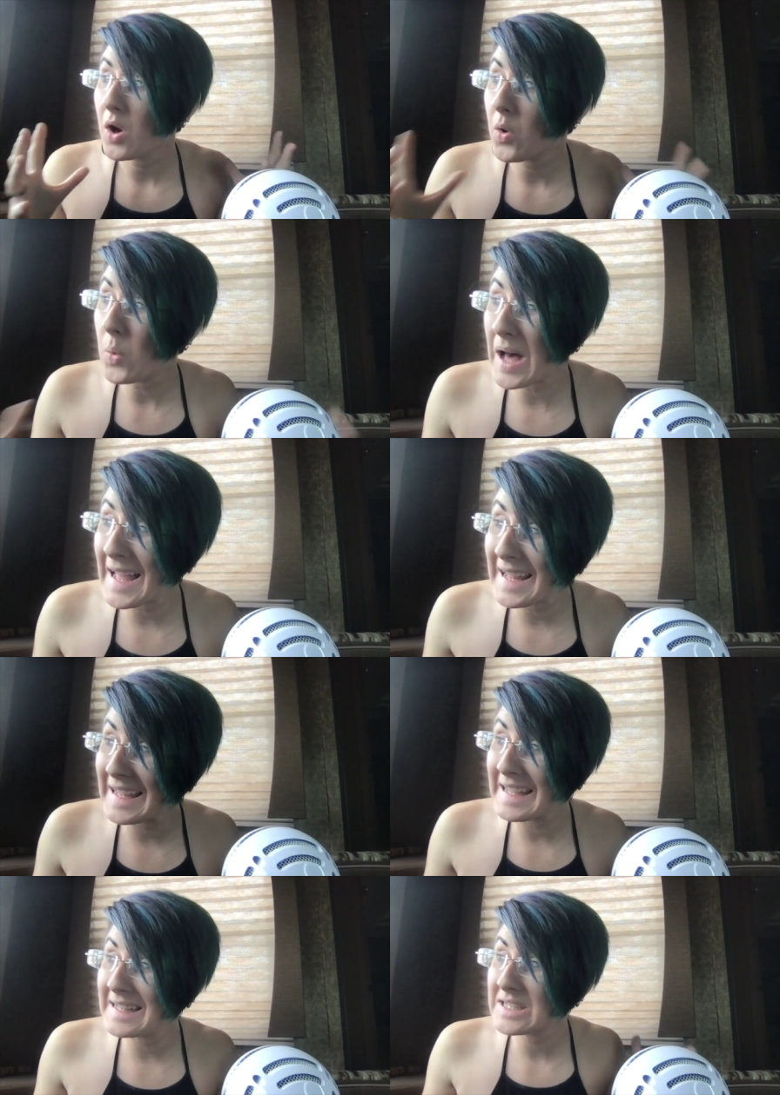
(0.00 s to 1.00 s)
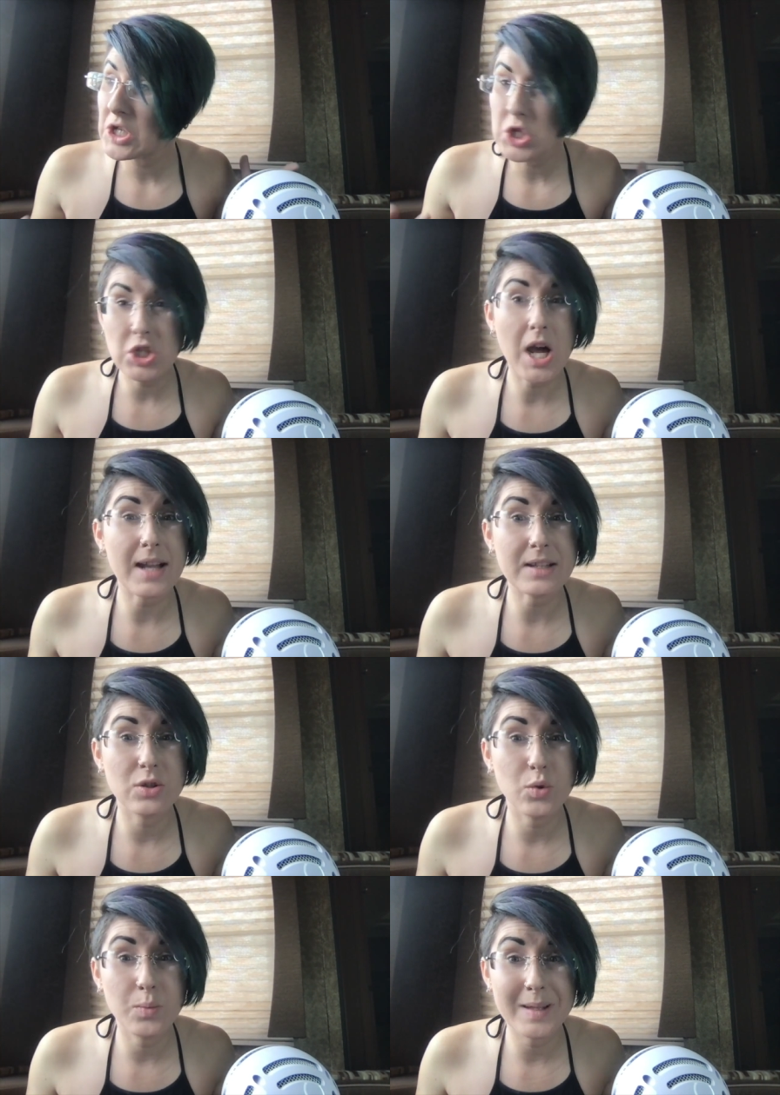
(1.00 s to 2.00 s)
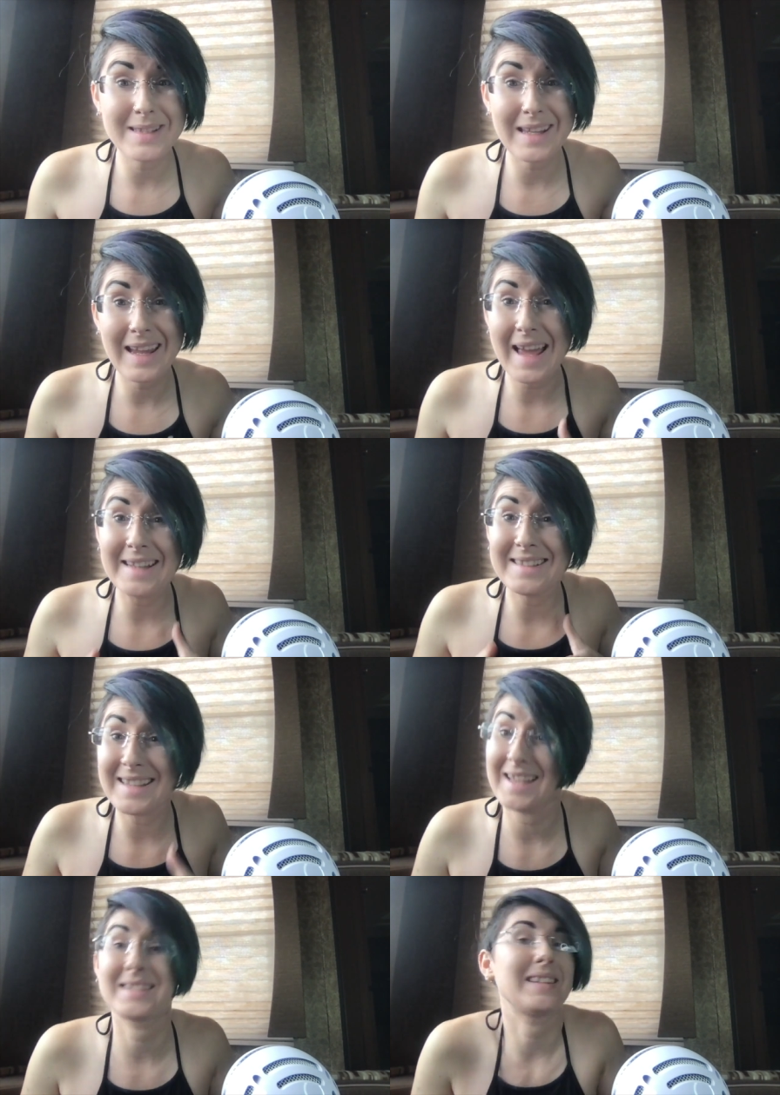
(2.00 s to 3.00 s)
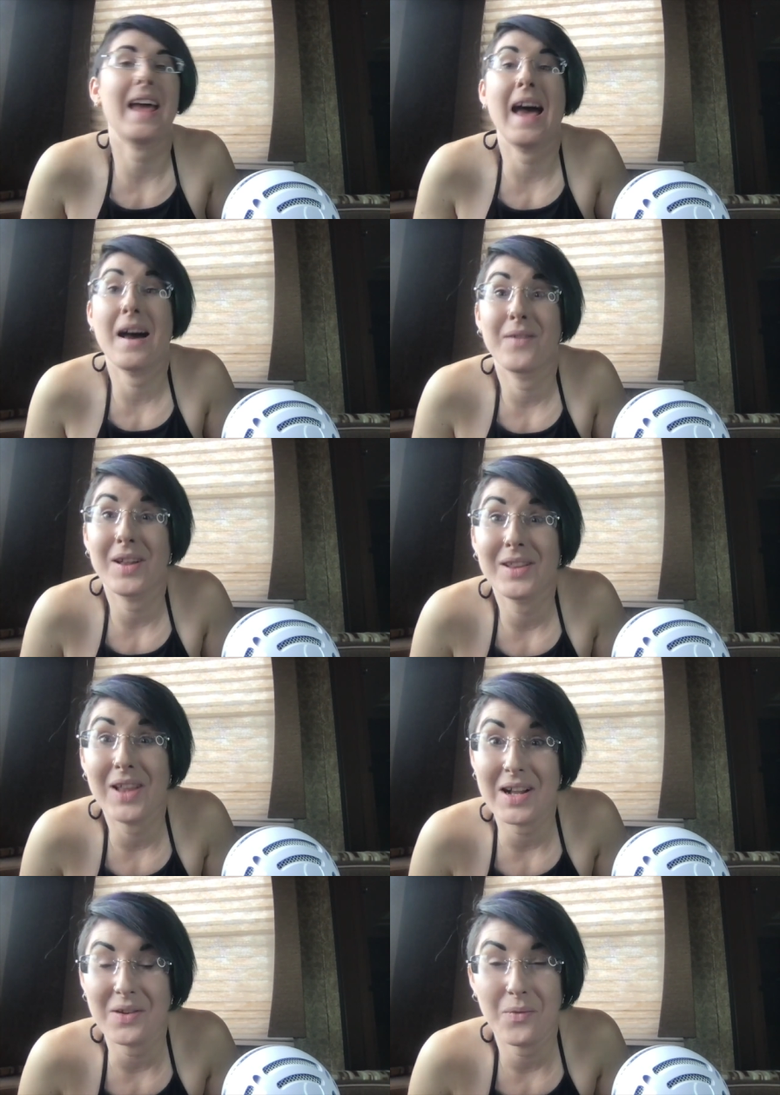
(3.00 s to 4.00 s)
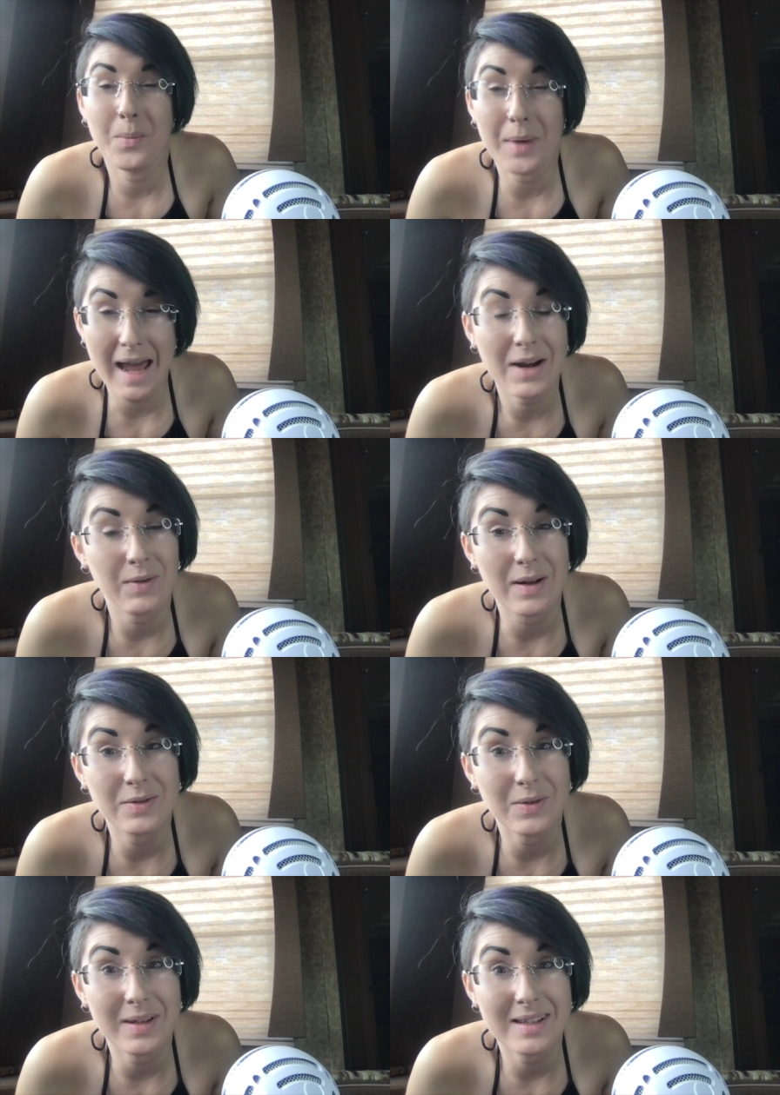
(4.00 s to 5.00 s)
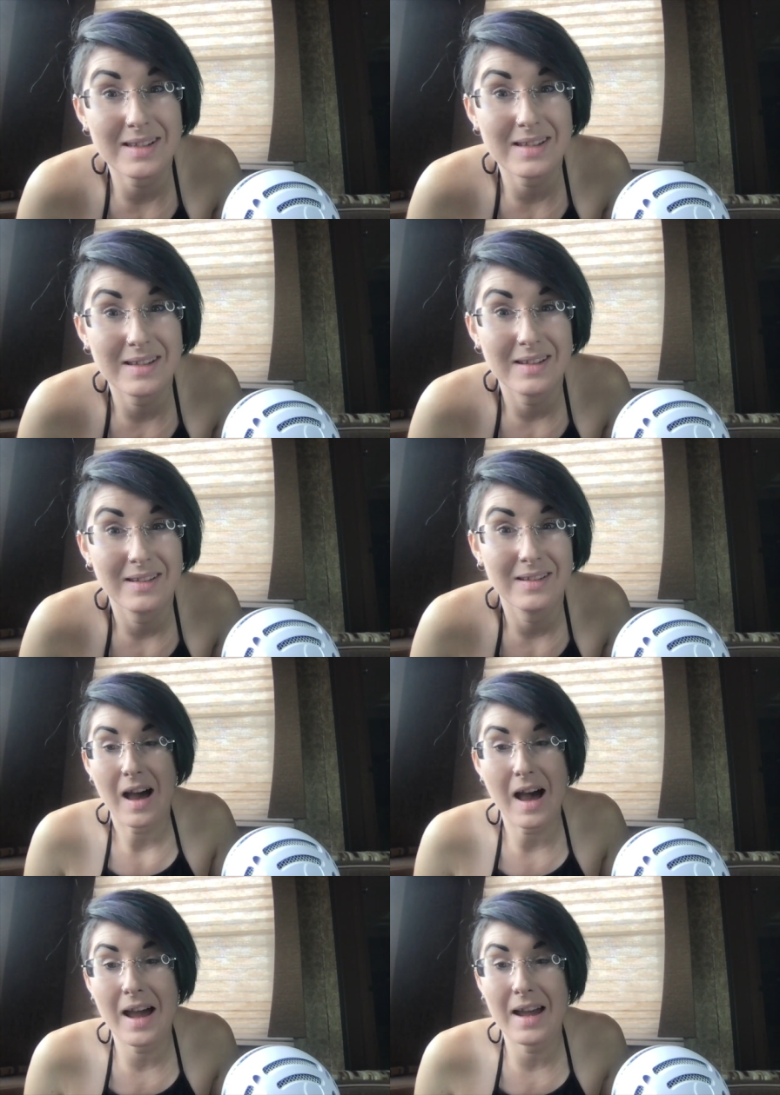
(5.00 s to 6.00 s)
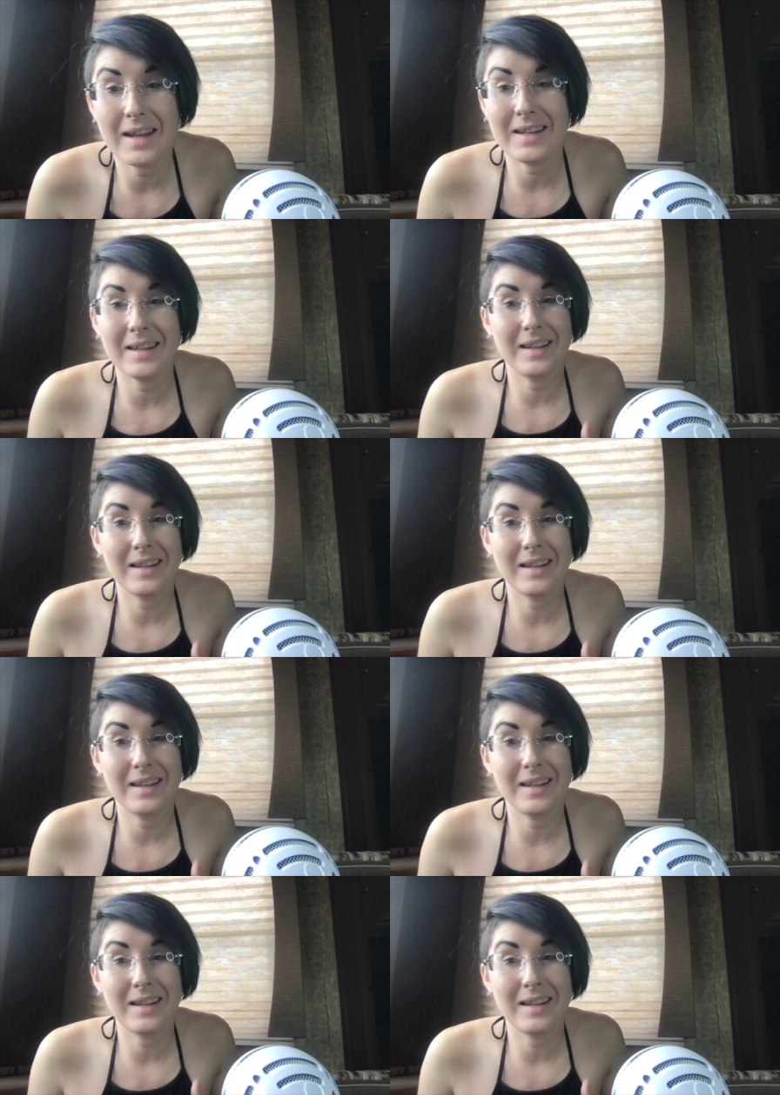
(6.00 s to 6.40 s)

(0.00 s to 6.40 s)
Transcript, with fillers: quiet, not too busy, and doesn't have a lot of background noise. I